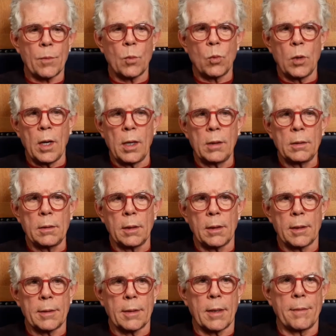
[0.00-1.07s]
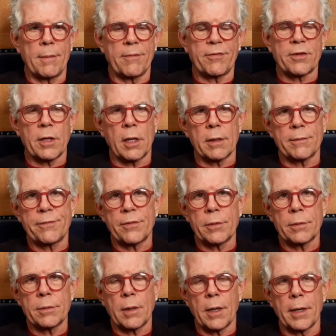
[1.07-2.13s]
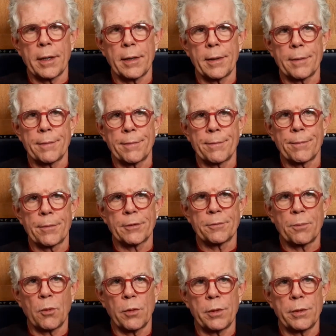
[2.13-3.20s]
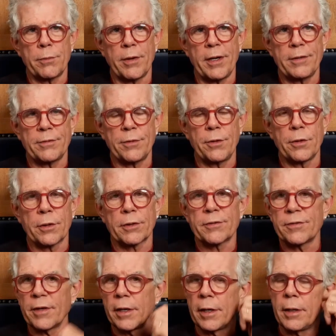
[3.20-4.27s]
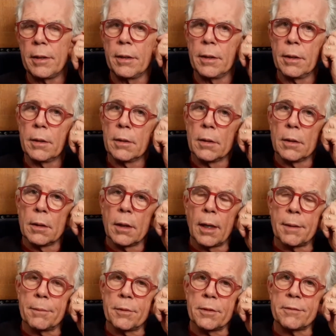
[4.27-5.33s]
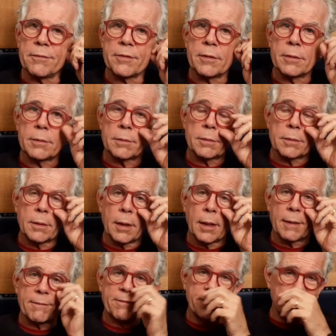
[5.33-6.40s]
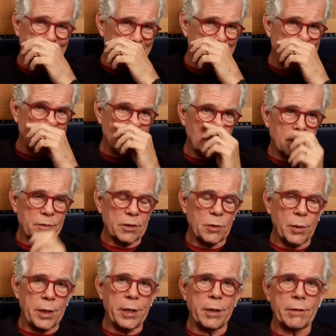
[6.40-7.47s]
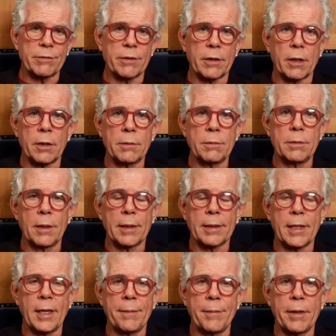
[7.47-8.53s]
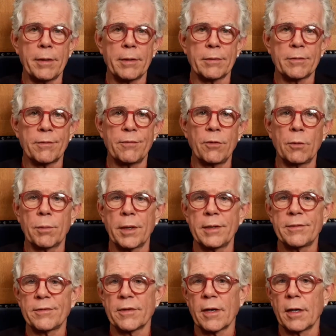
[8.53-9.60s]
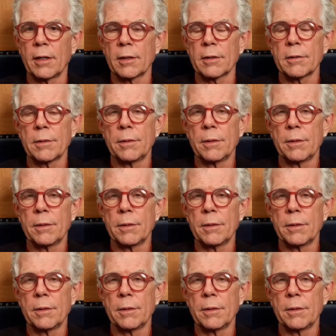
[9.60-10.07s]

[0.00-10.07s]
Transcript: Well, I'm a photographer. I was born and raised in New York City. I moved to Finland over 20 years ago. I came here as a Fulbright scholar